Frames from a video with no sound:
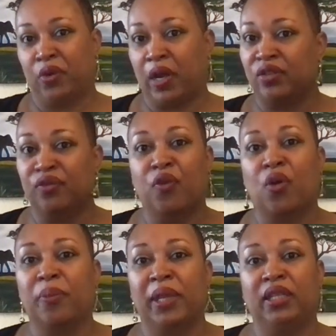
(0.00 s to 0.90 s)

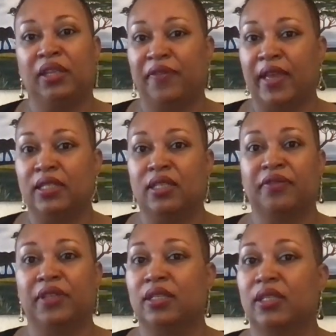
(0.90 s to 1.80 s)
Transforming
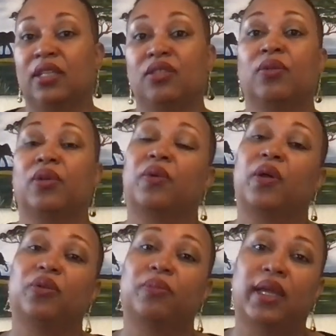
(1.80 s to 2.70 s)
defensiveness into a
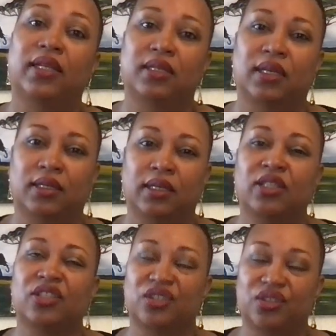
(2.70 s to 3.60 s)
growth mindset,
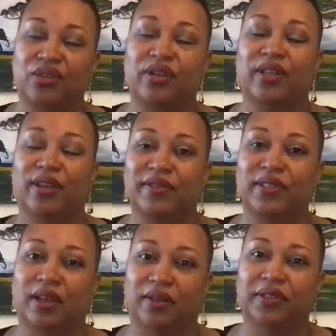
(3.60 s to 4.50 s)
it's a journey of
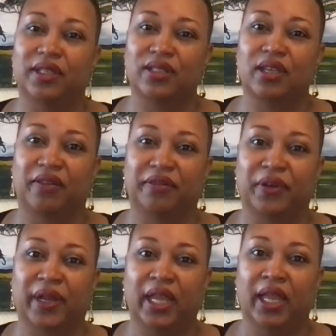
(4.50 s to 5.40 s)

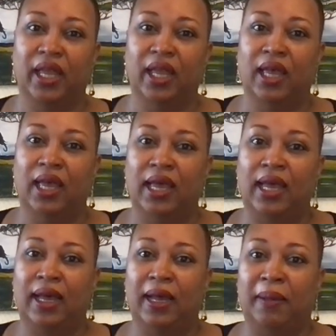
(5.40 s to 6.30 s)
self-discovery.
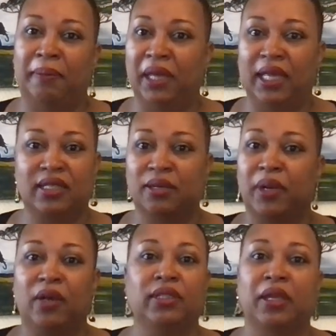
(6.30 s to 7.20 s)
It's
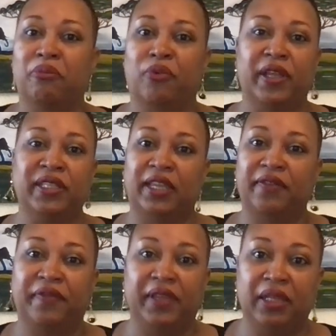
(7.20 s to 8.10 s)
about
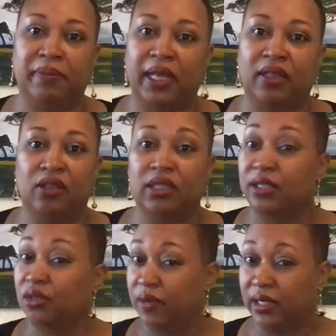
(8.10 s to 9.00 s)
embracing feedback, not
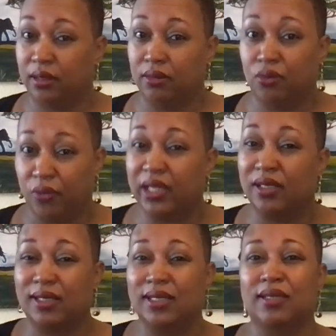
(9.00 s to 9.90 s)
as
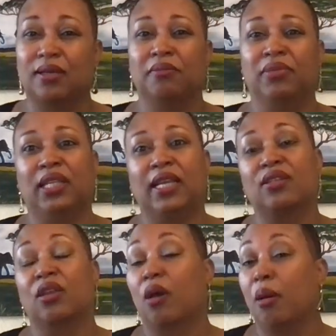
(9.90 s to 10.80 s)
criticism, but
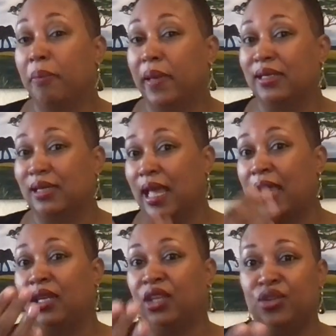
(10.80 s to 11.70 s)
as a compass
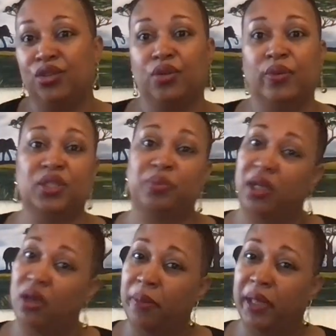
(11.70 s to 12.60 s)
guiding you towards
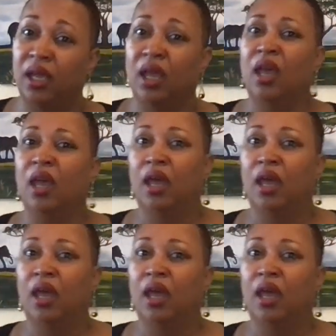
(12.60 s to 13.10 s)
becoming